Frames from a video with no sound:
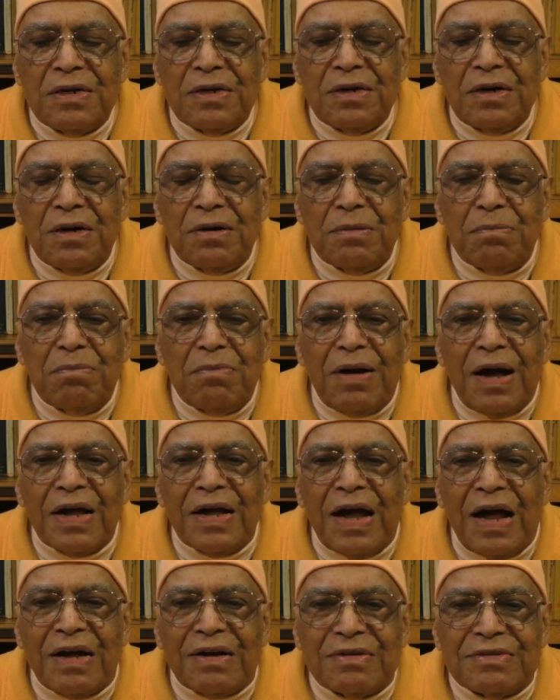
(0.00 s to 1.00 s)
of
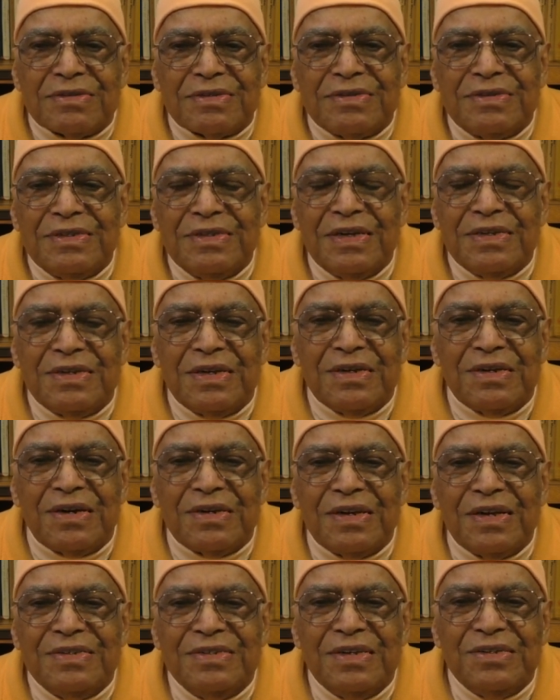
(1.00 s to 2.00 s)
Maya,
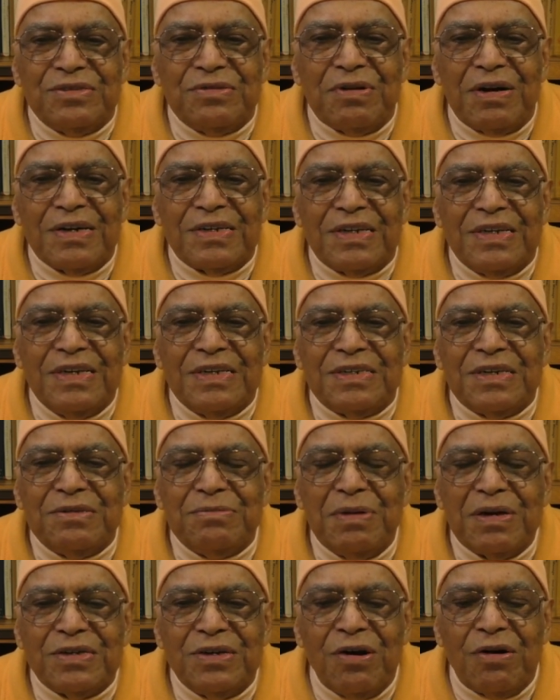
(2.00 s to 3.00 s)
in this world created
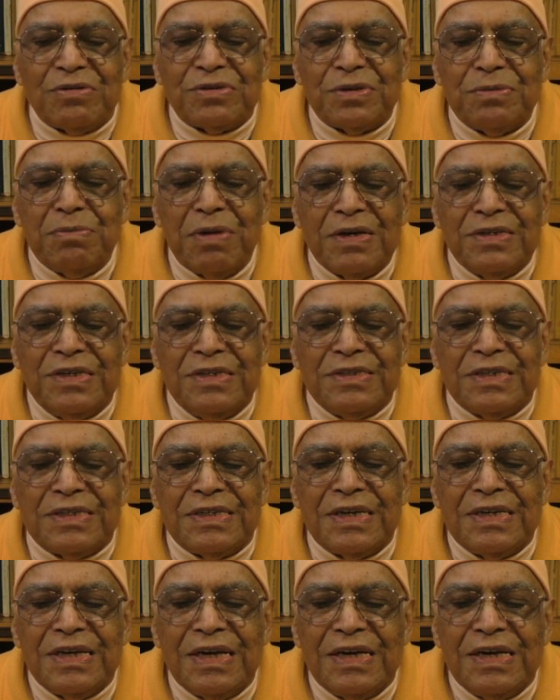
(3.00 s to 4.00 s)
by God's magic,
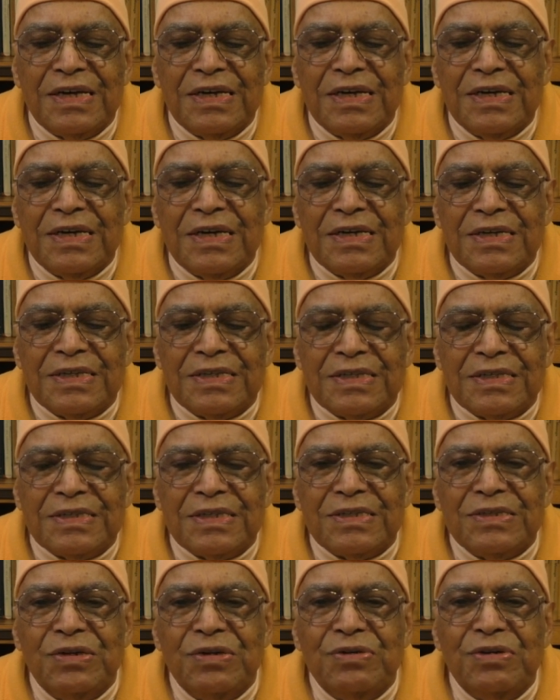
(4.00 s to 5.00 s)

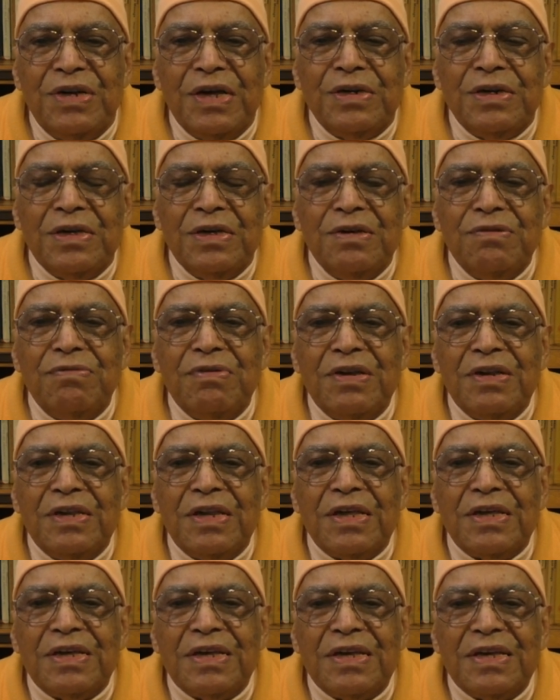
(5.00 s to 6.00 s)
good and evil
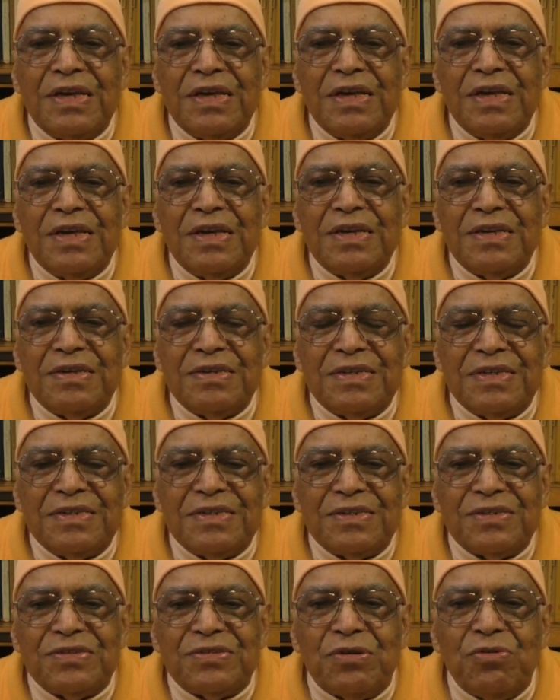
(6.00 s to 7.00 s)

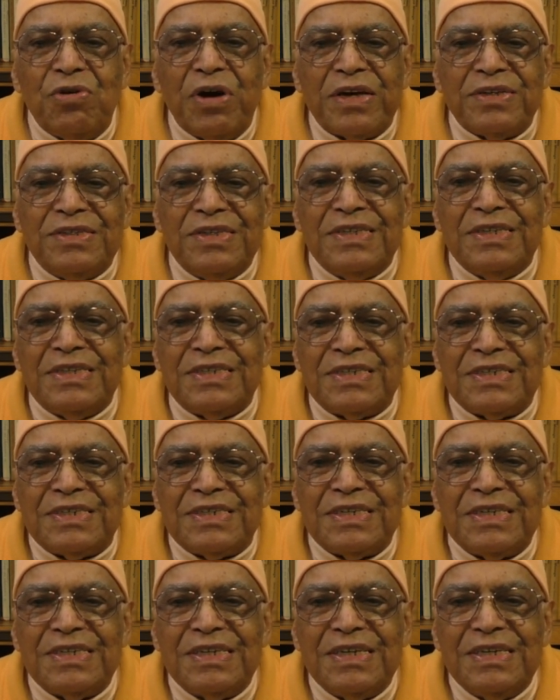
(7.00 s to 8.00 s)

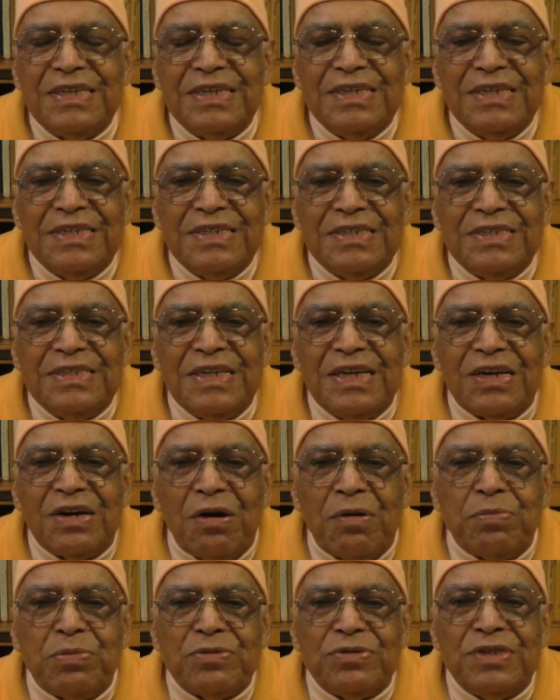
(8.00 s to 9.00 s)
coexist. They are
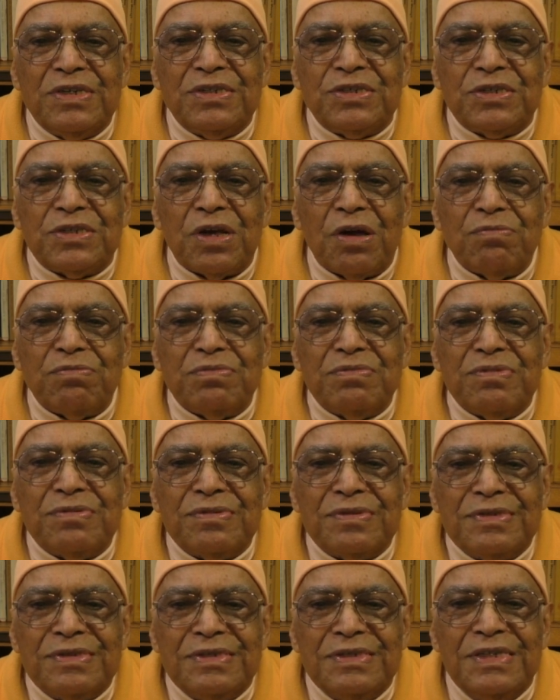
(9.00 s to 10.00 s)
opposites of
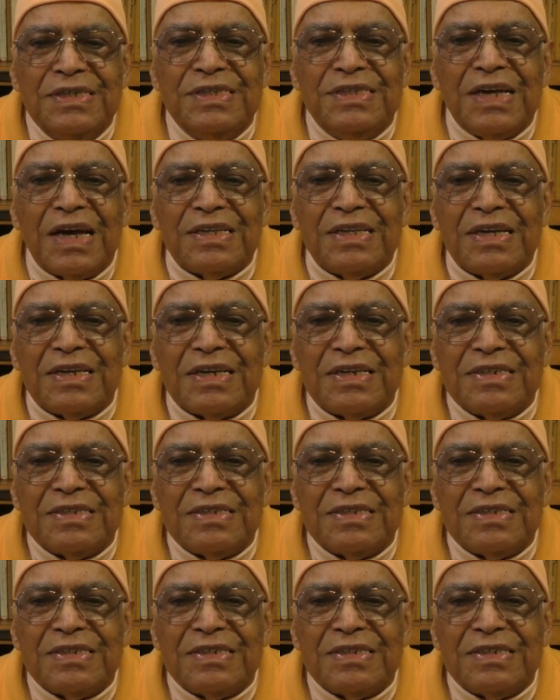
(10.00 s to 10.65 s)
each other.